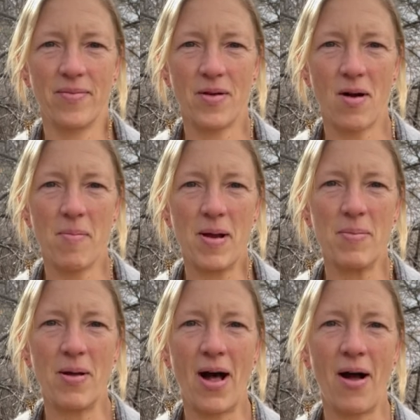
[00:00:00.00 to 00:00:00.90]
There are
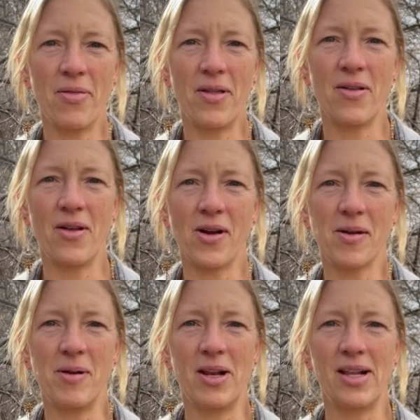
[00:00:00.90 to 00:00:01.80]
people out there, there are
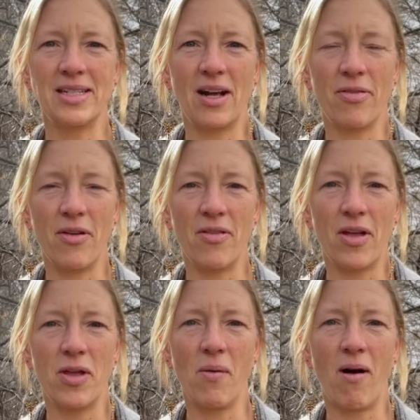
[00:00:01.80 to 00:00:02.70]
communities out there that
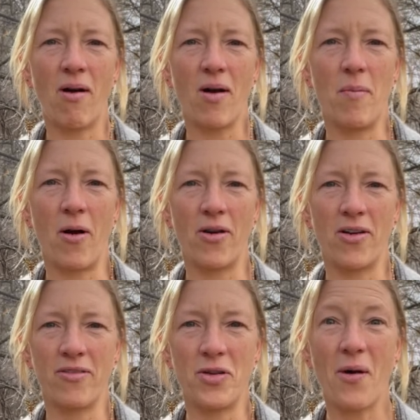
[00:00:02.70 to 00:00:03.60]
you are a part
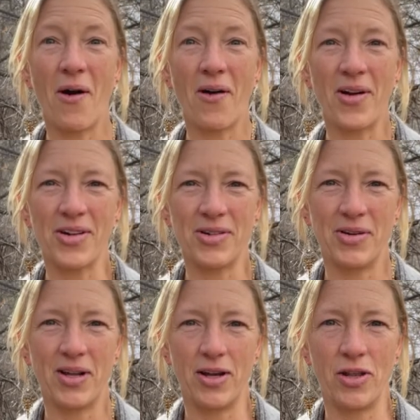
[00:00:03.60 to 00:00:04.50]
of, you are
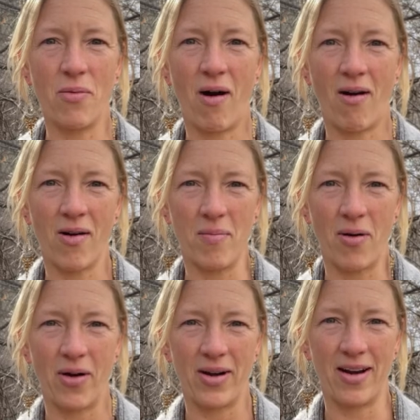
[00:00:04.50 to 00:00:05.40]
included, you are
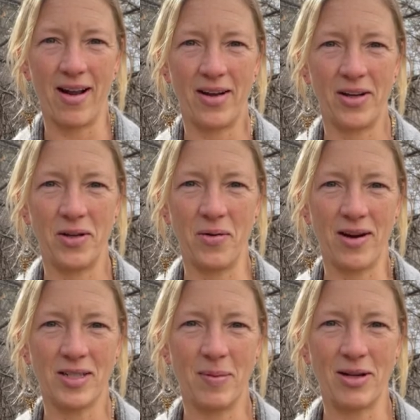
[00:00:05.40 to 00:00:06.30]
important, and you are
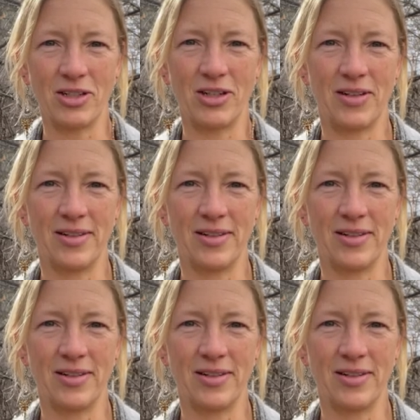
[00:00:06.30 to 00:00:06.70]
special.